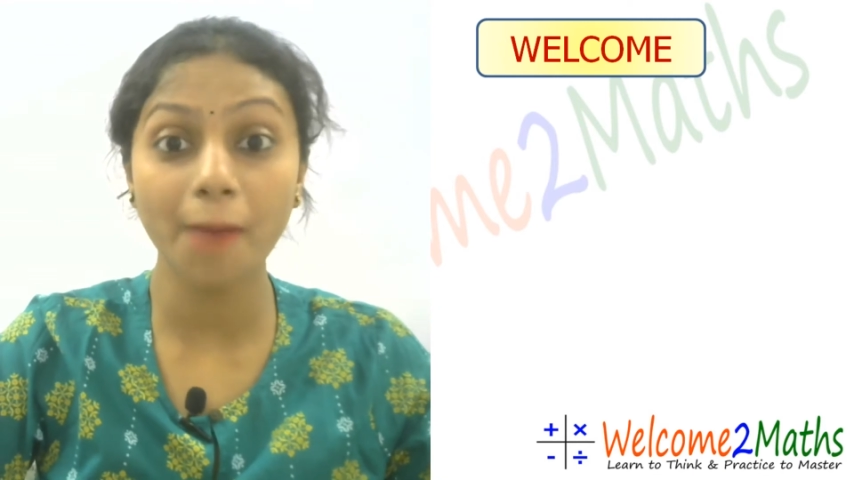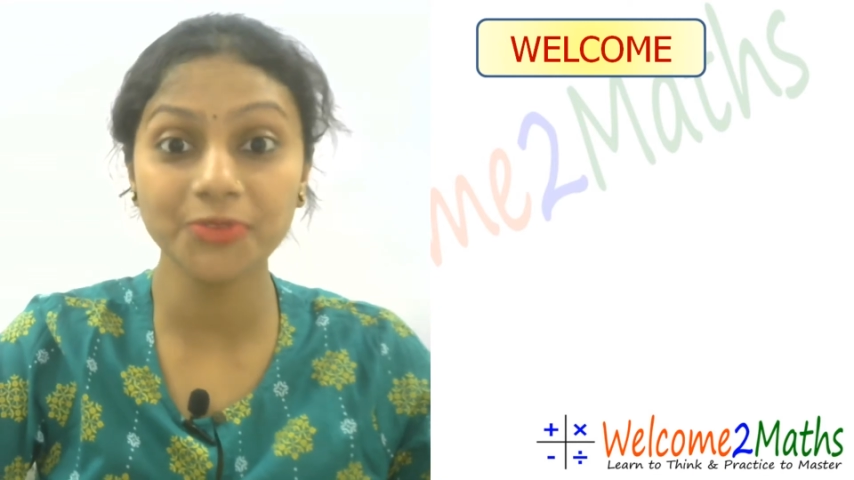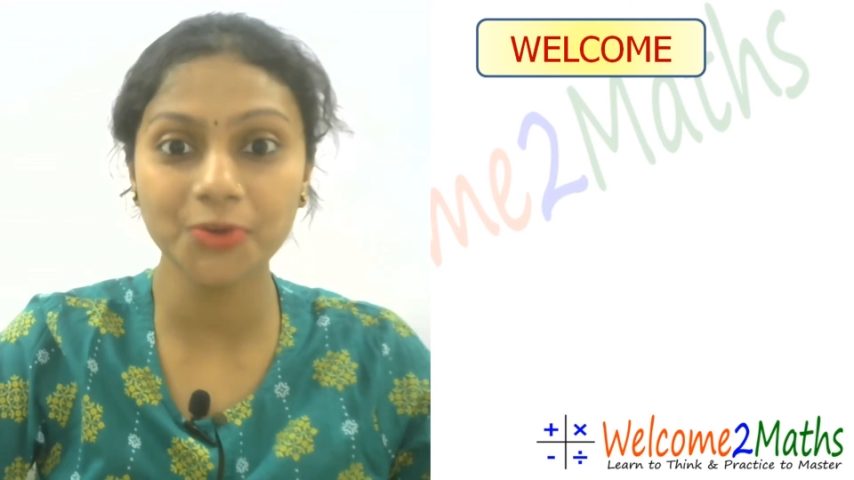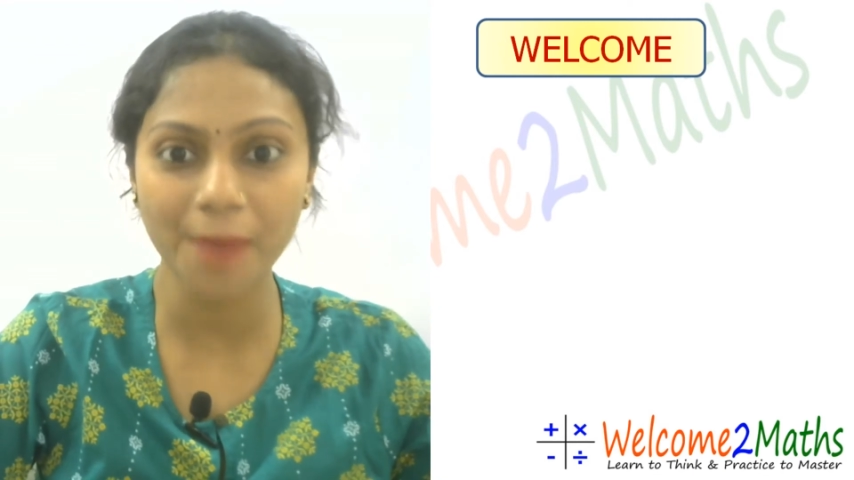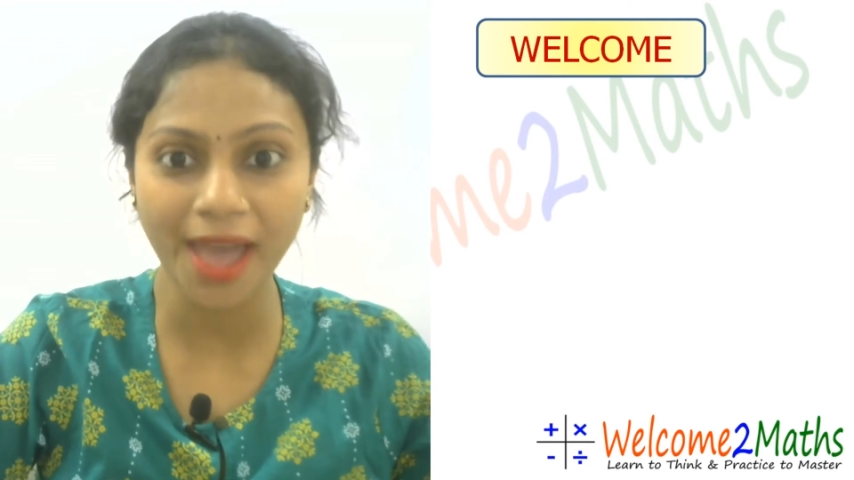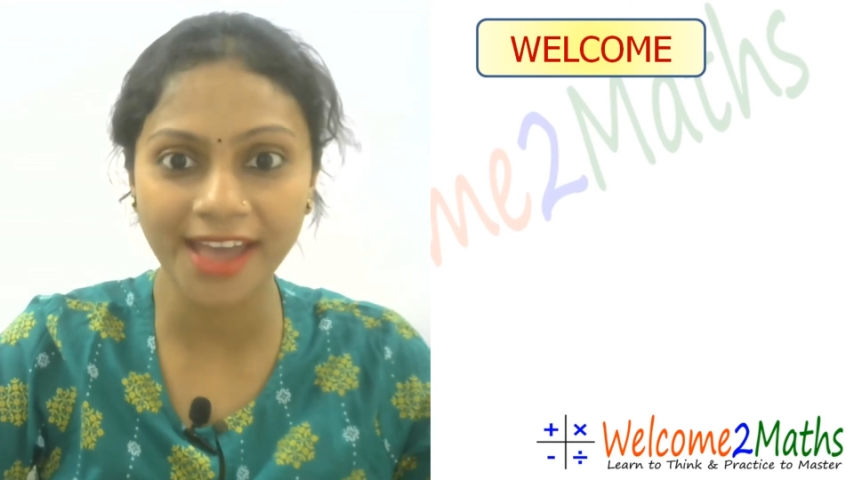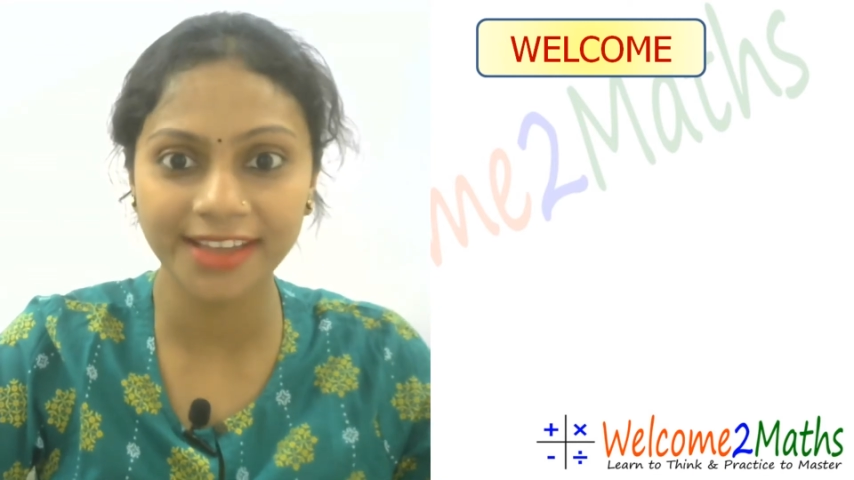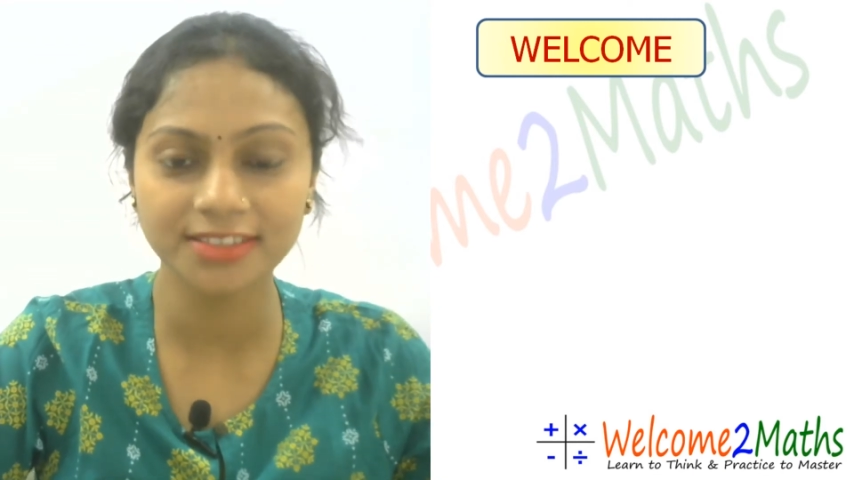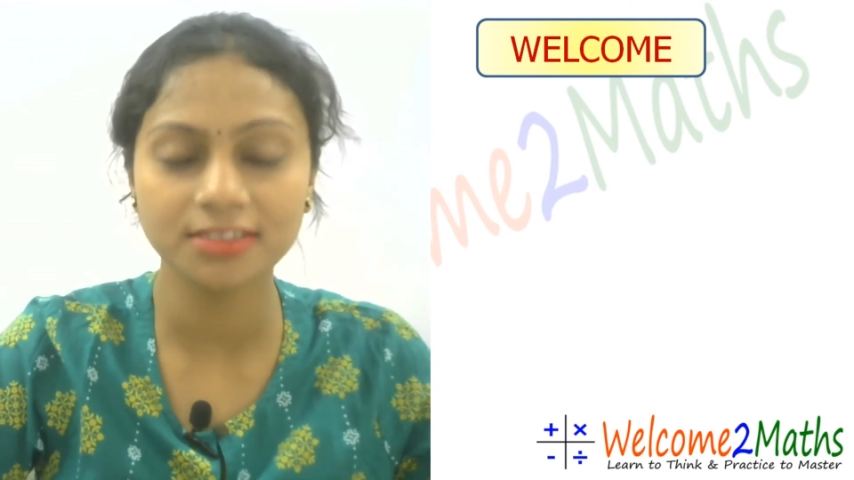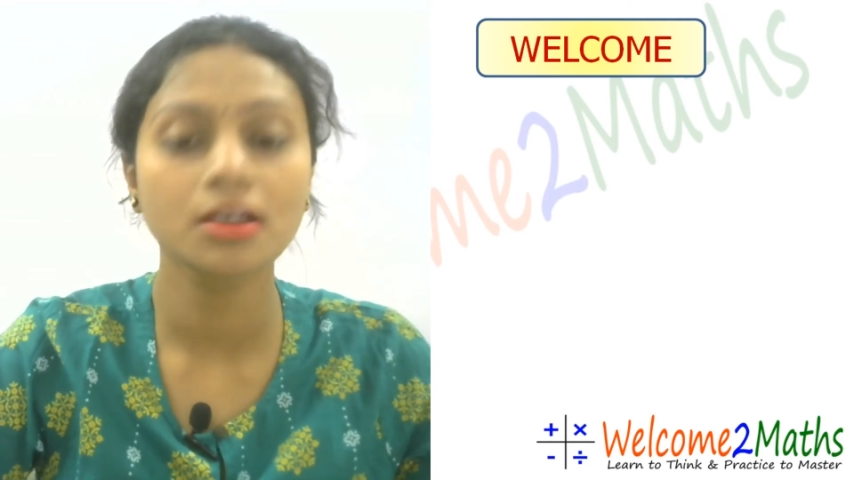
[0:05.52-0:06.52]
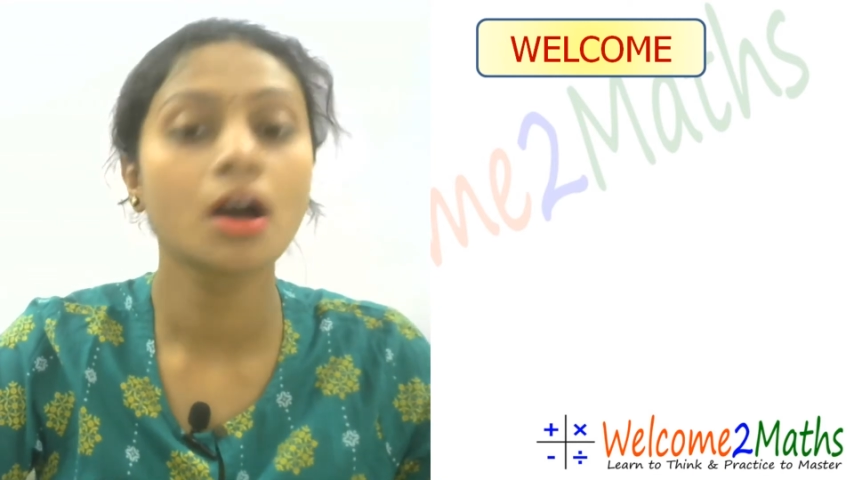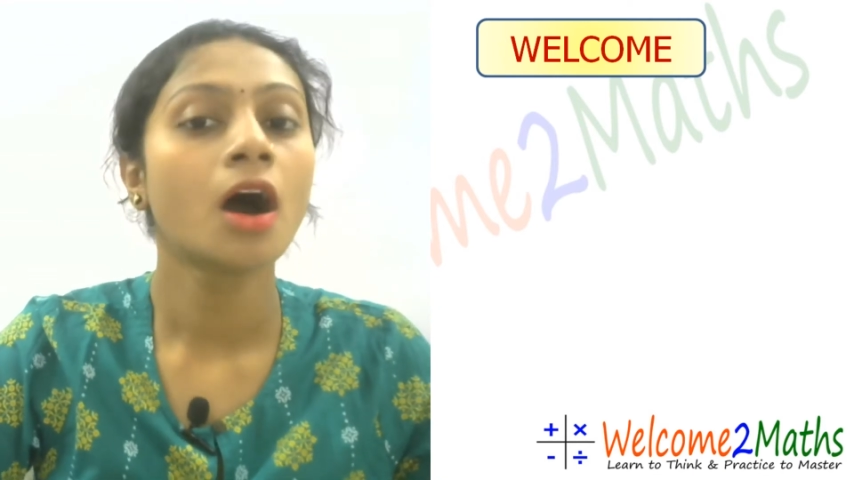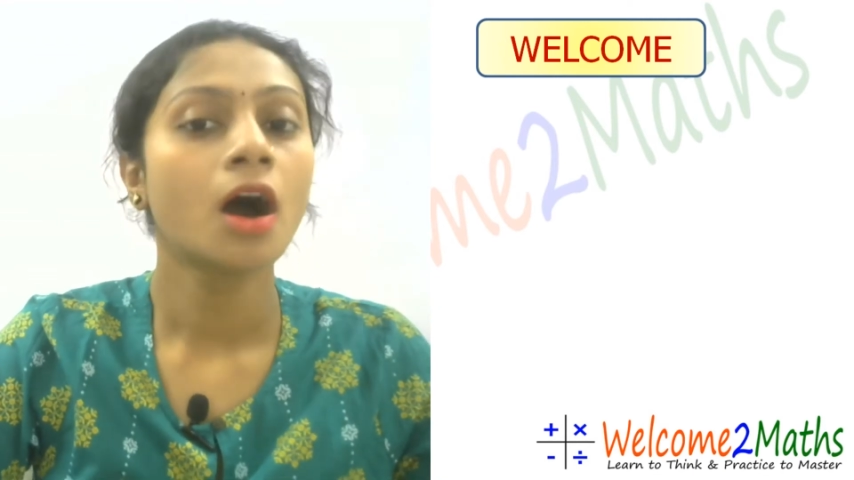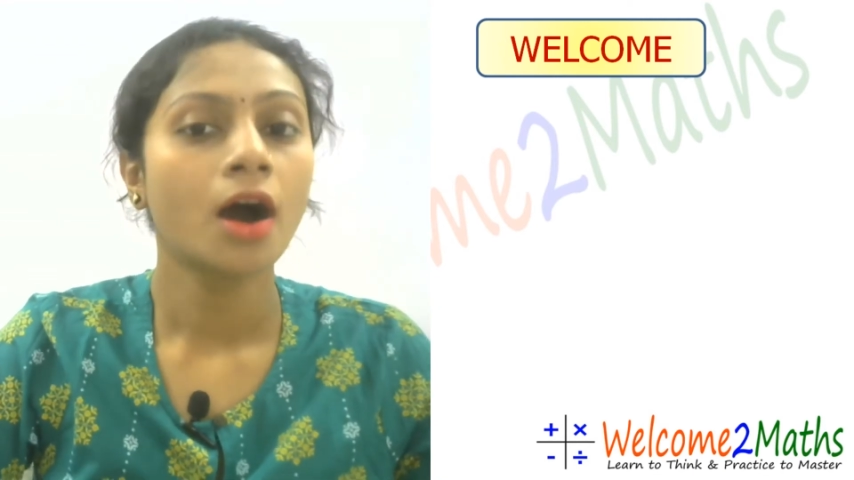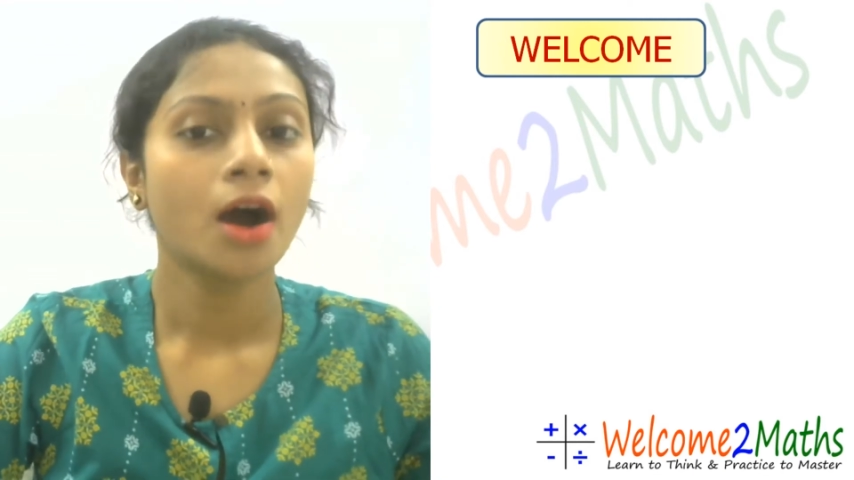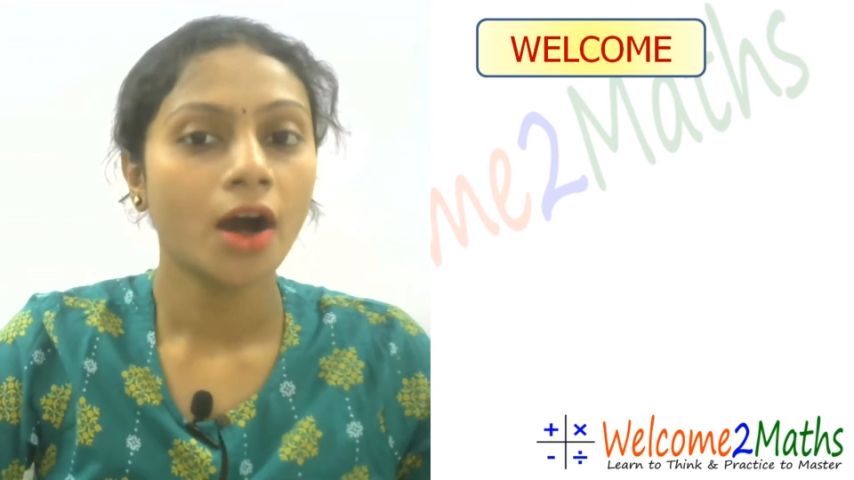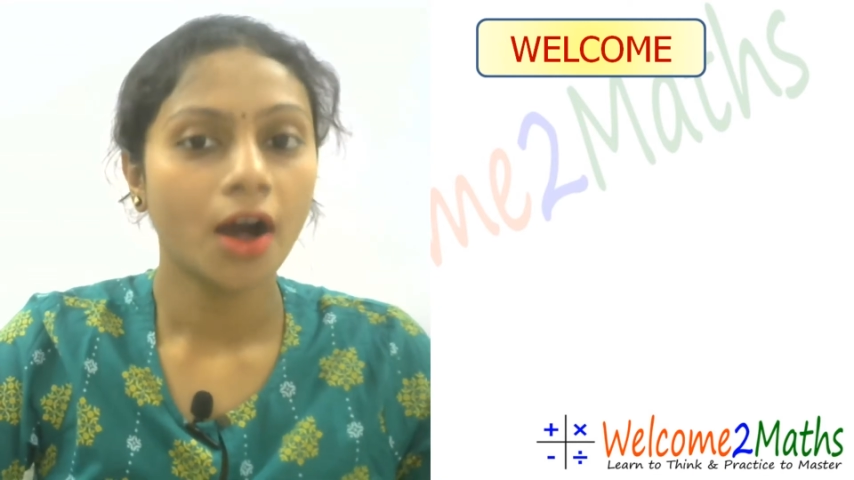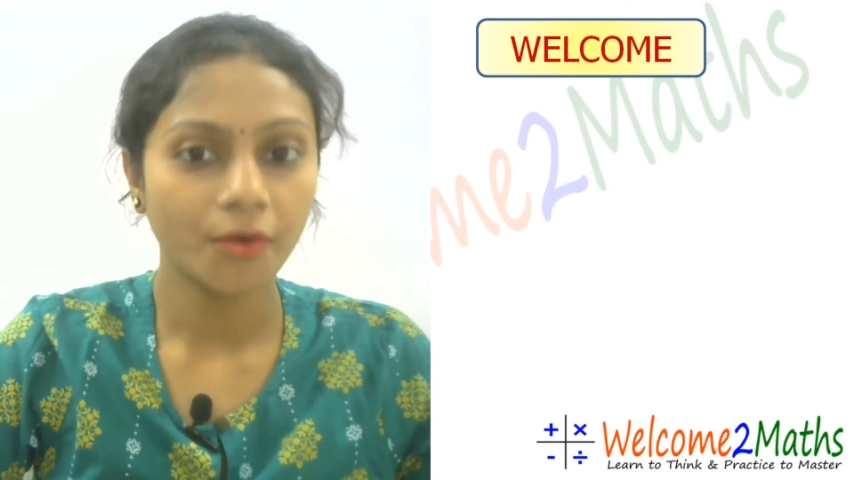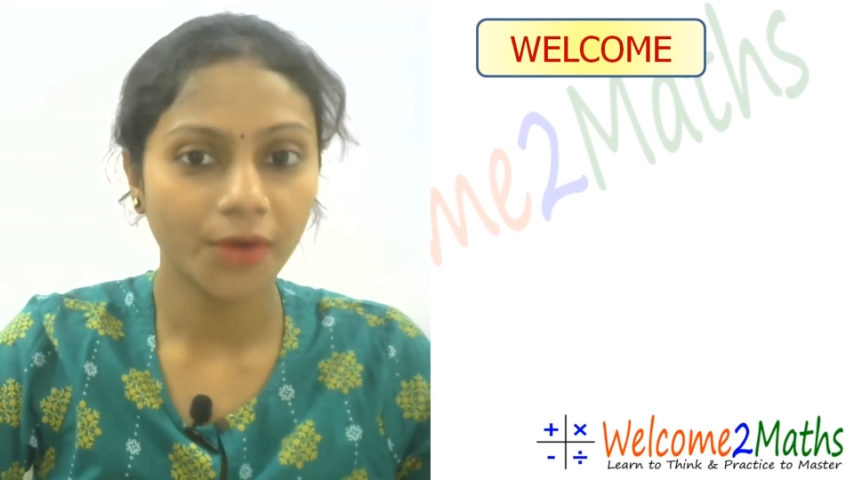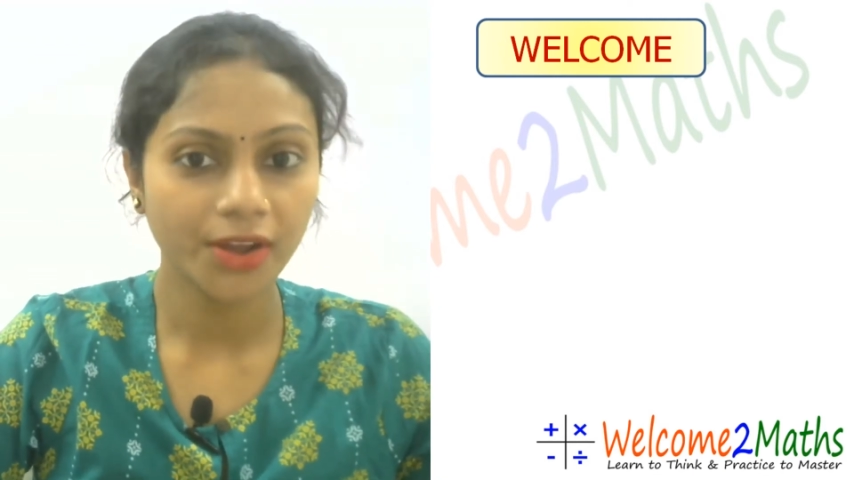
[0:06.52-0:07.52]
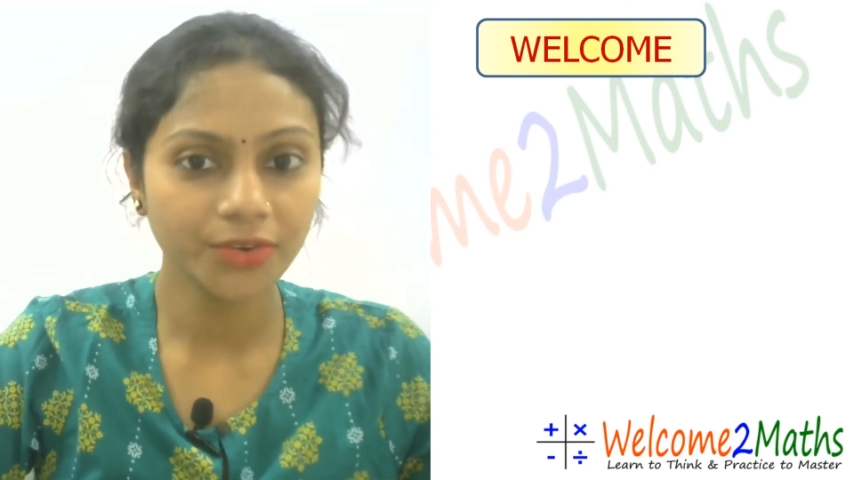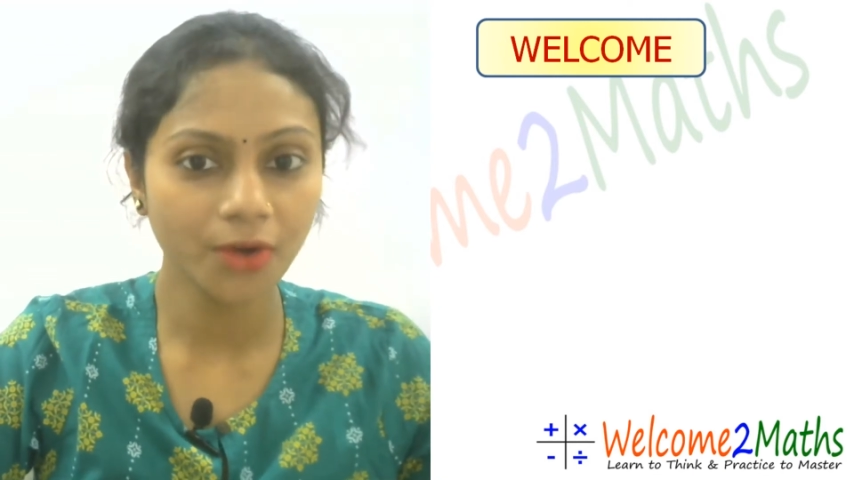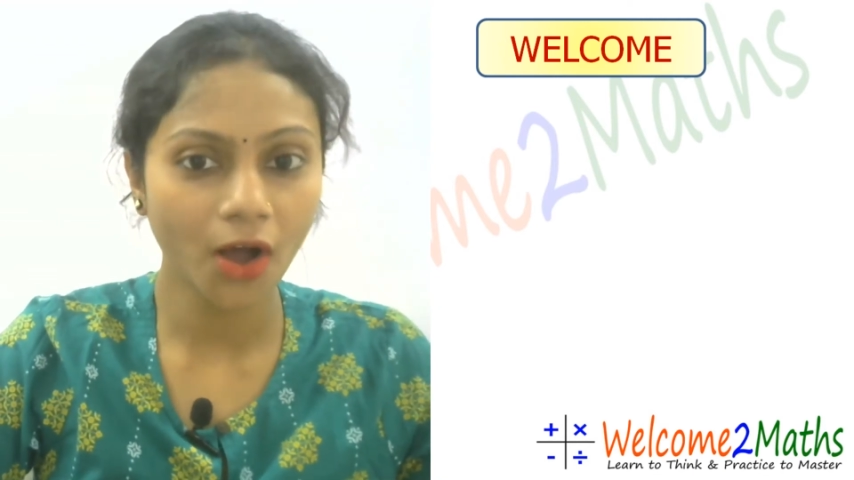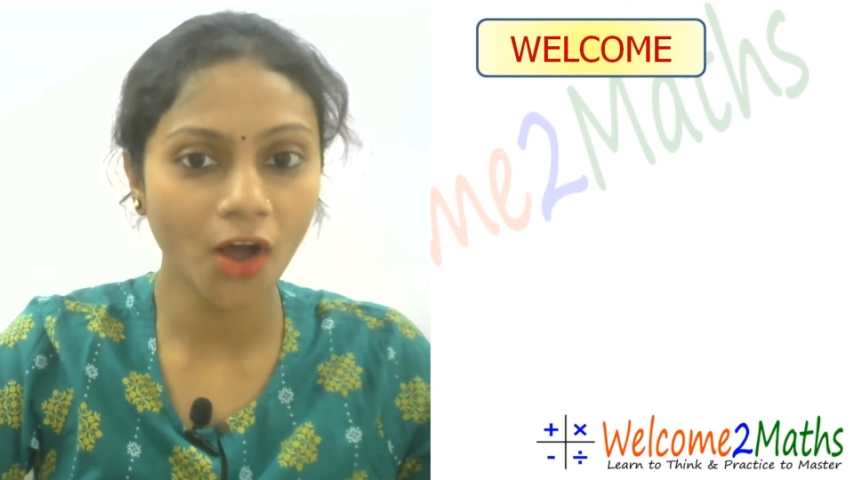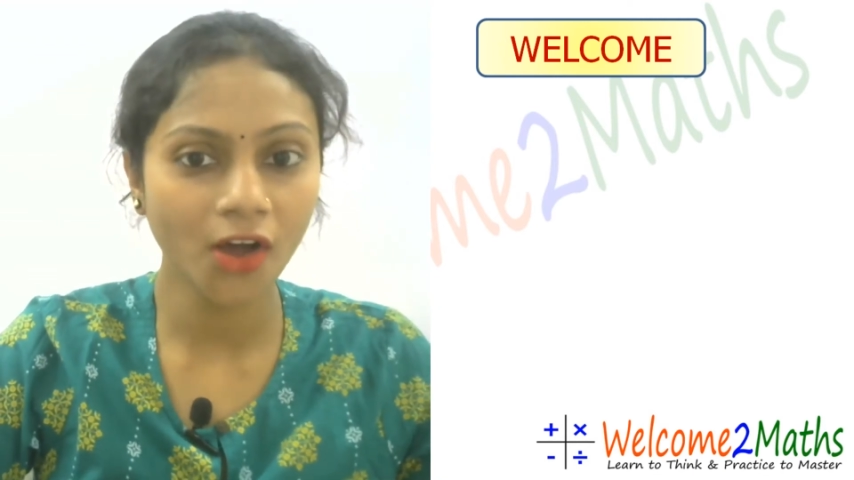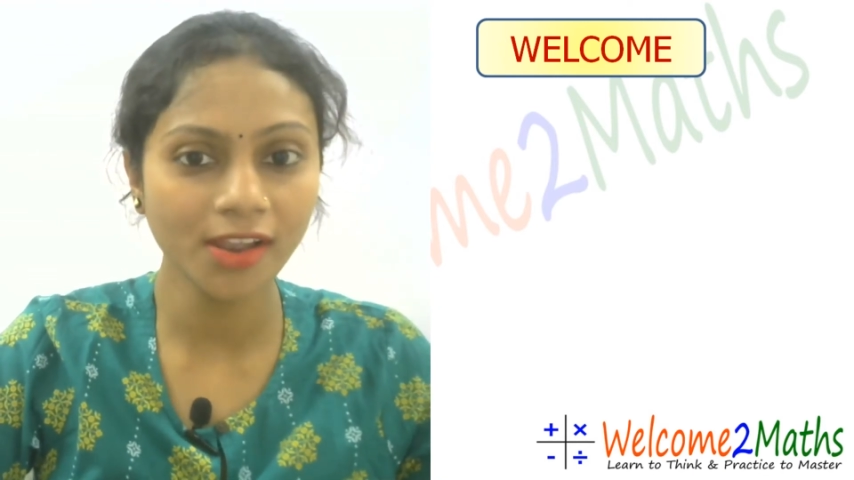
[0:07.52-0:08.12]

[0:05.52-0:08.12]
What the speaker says: to Maths. How are you all?